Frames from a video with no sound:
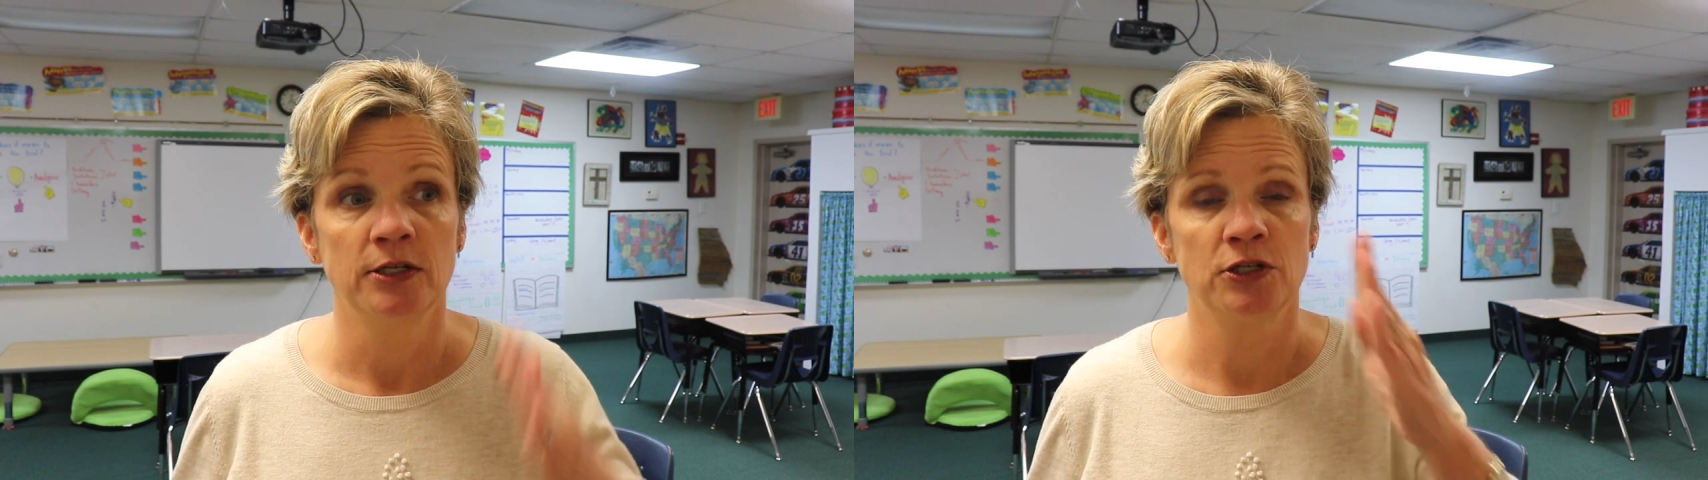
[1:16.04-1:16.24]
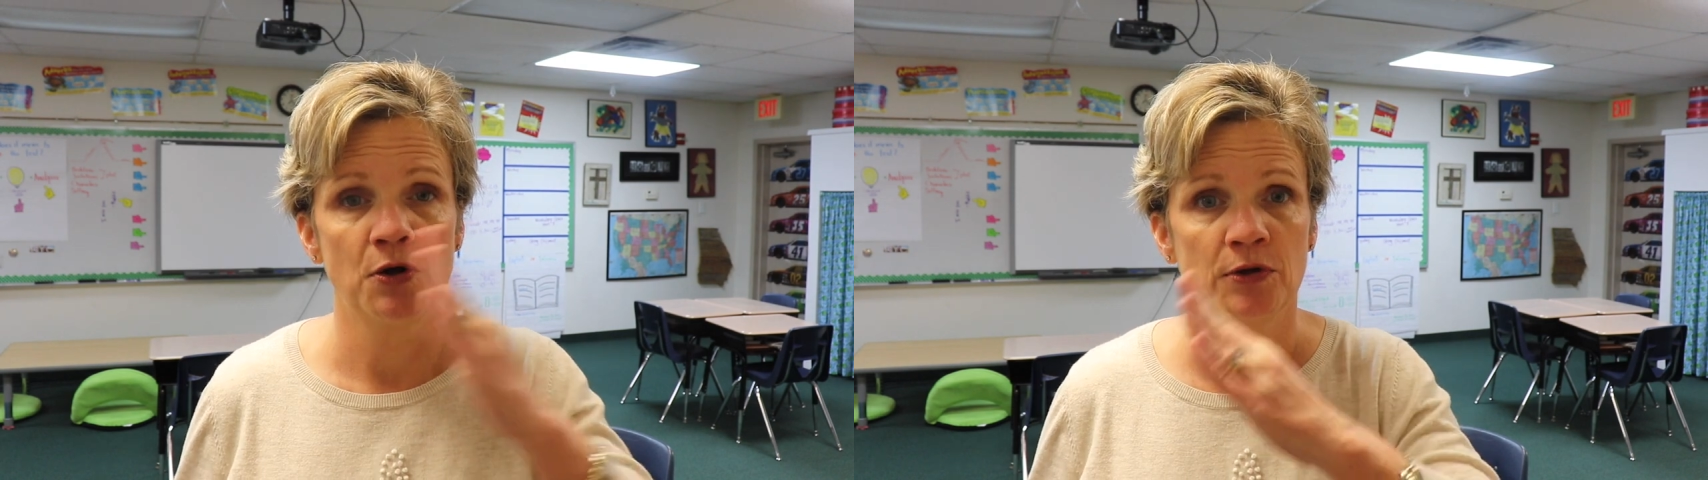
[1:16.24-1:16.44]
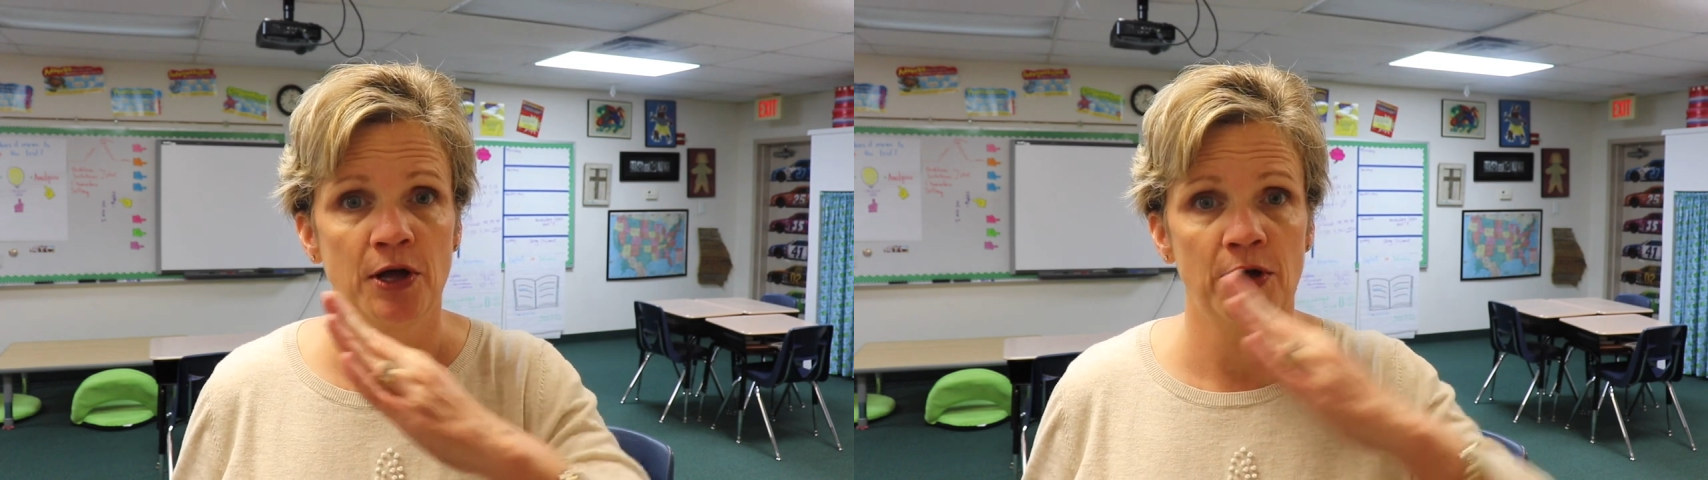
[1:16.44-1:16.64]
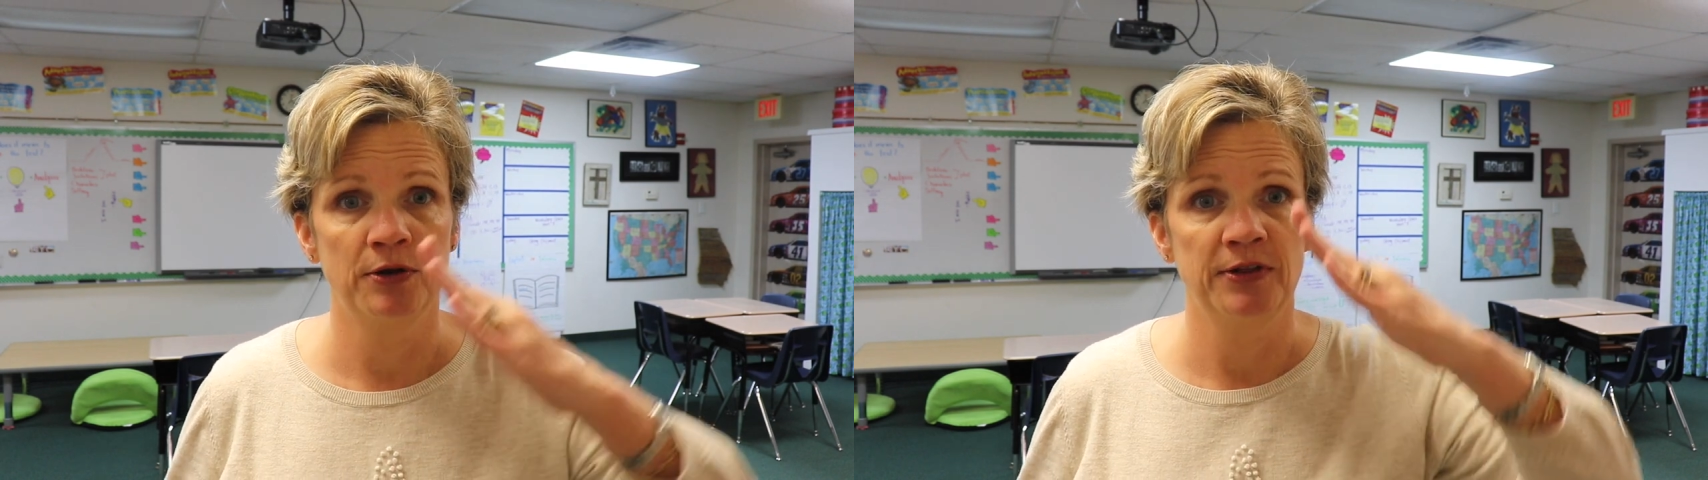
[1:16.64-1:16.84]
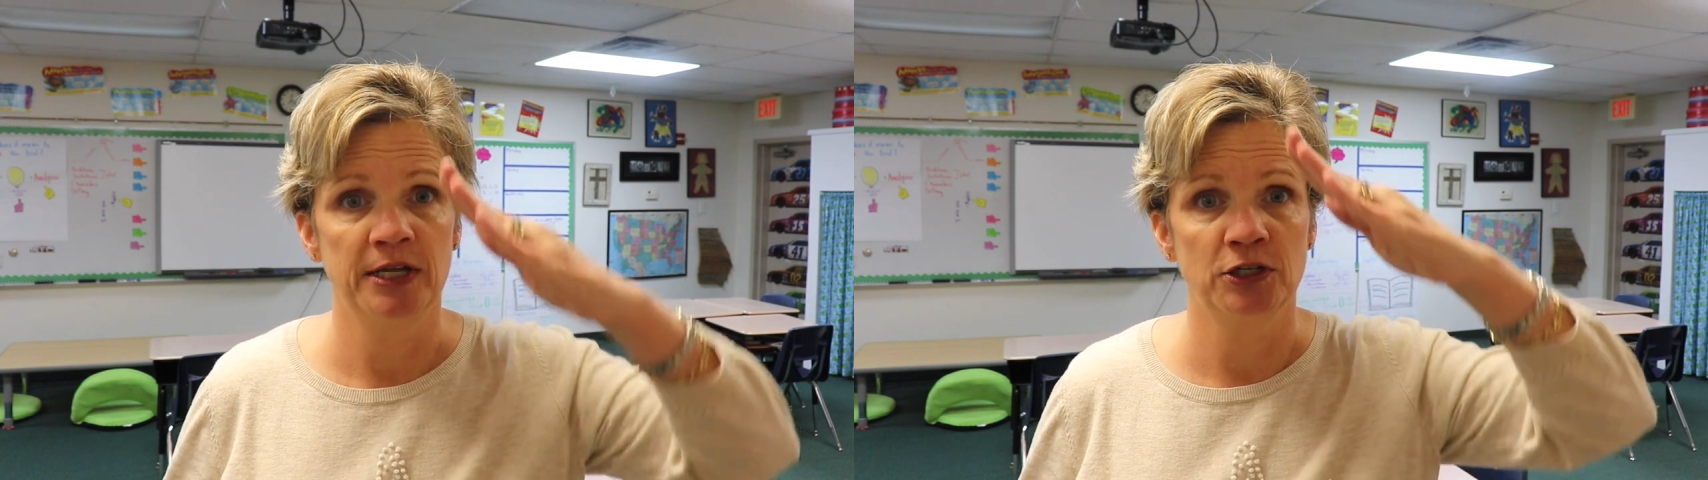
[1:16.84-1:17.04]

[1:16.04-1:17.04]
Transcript: Don't go to the